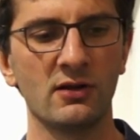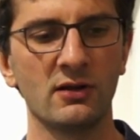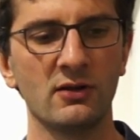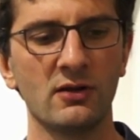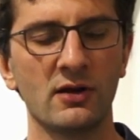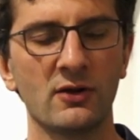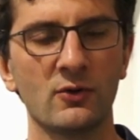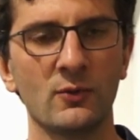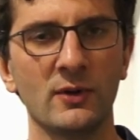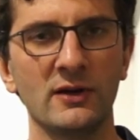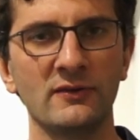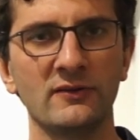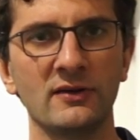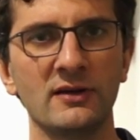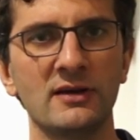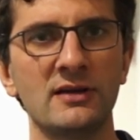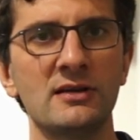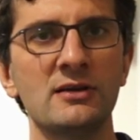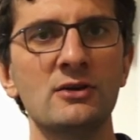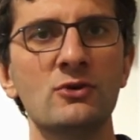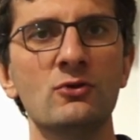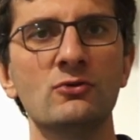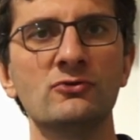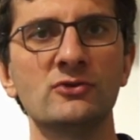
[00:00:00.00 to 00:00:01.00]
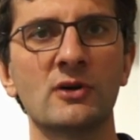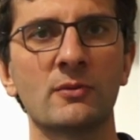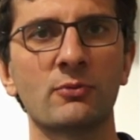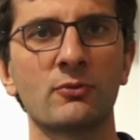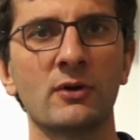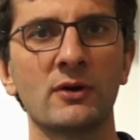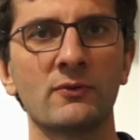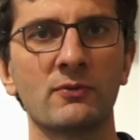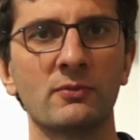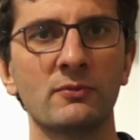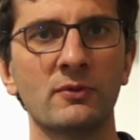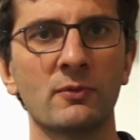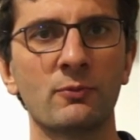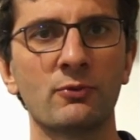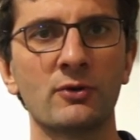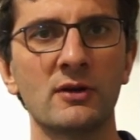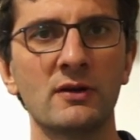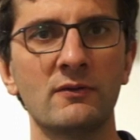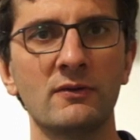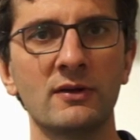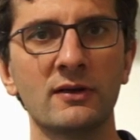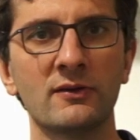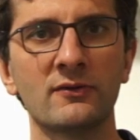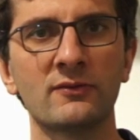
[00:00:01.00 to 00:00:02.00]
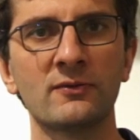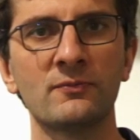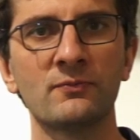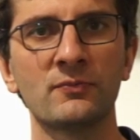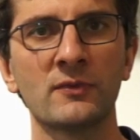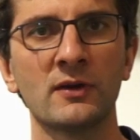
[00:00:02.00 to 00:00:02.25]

lot of ways a huge upgrade from the previous.